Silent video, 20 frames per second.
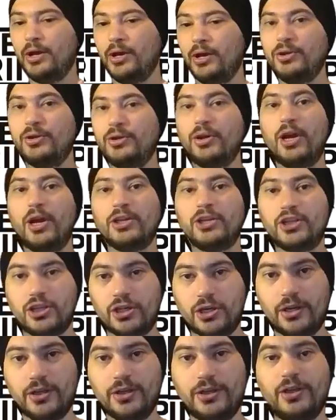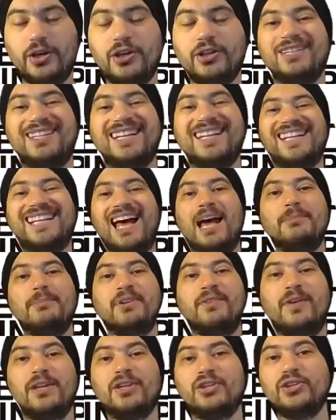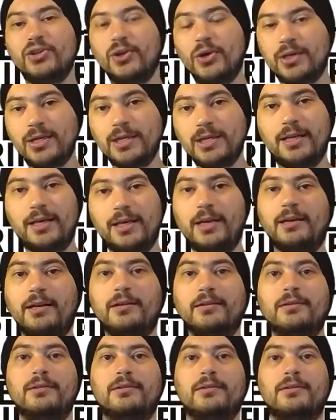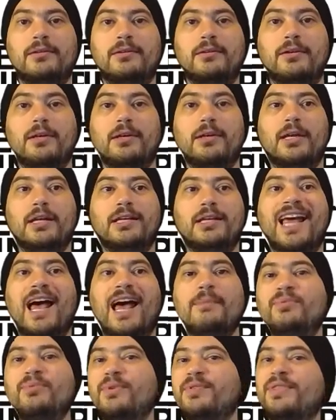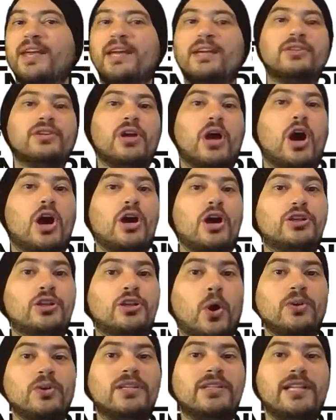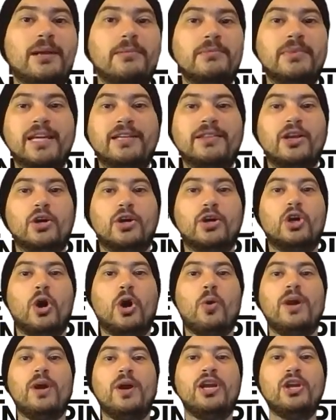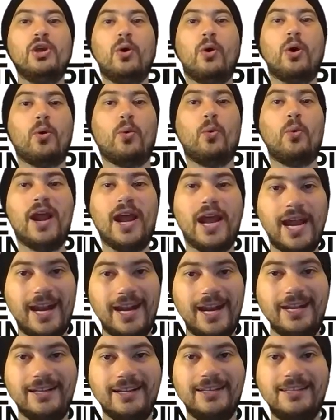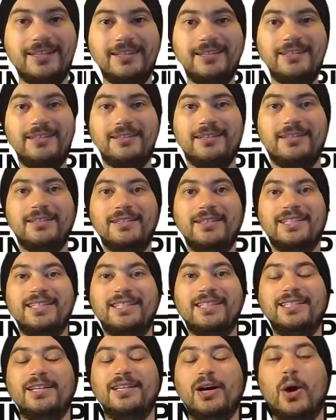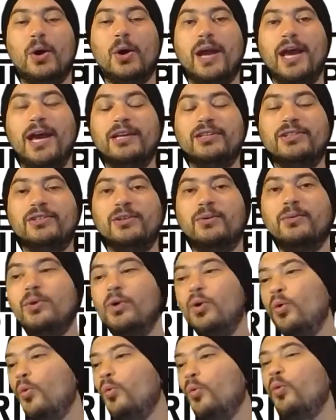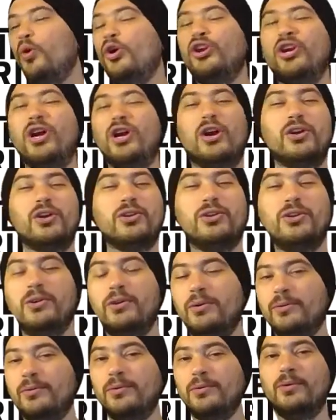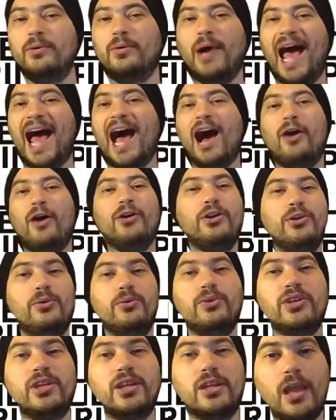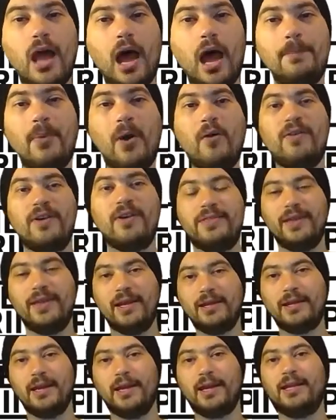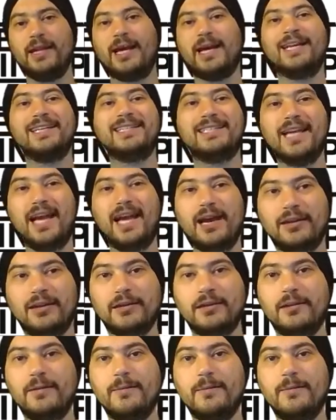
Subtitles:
you're not sure. There's times of uncertainty, times where things don't seem like they're going your way. Okay, so what do you got to do? How do you stop overthinking? Like I said,